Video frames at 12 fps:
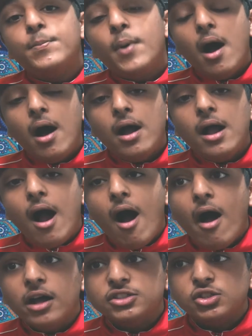But
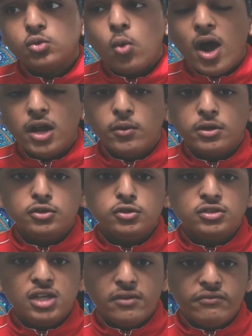I just quite want to
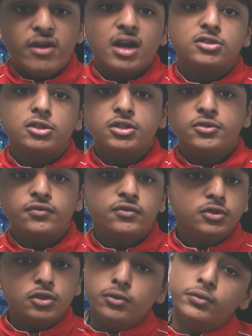do 10 facts just
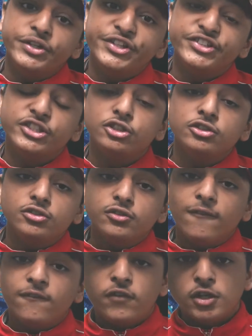for two reasons.
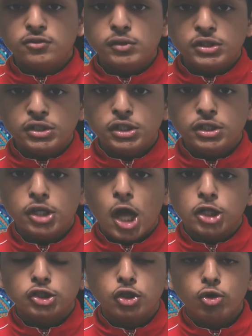First reason,
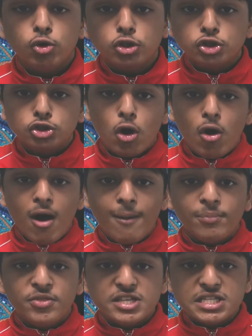to show
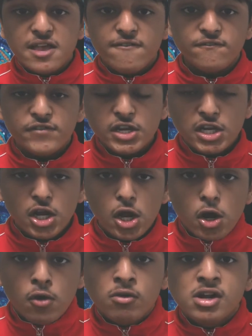up this
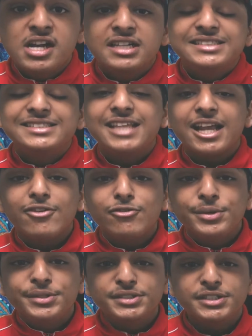video.
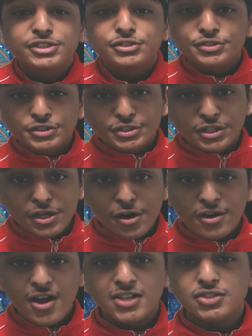Second reason, just you
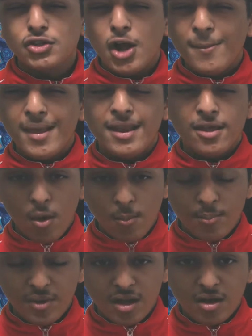know guys, to know him a little
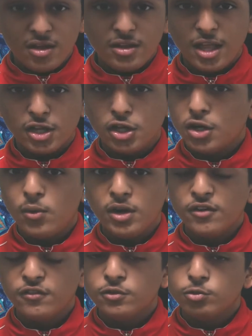better. Like, you don't
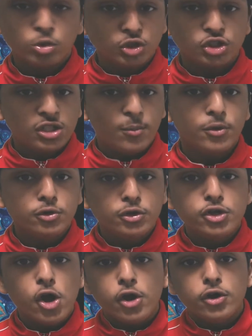want to watch someone who
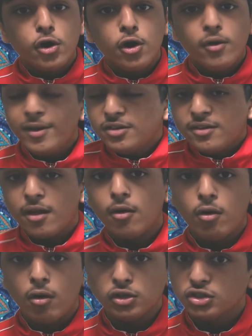you don't know and like,
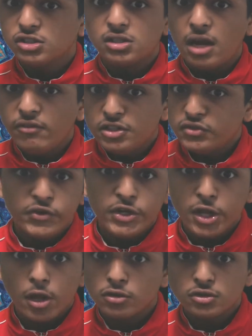oh, I just love his
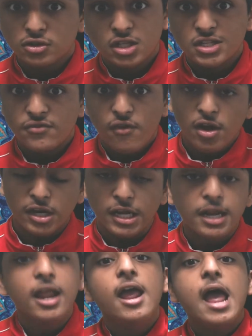videos because it's
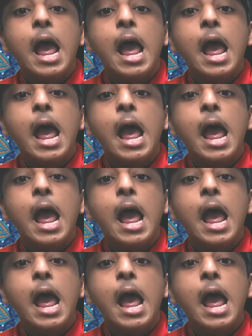funny.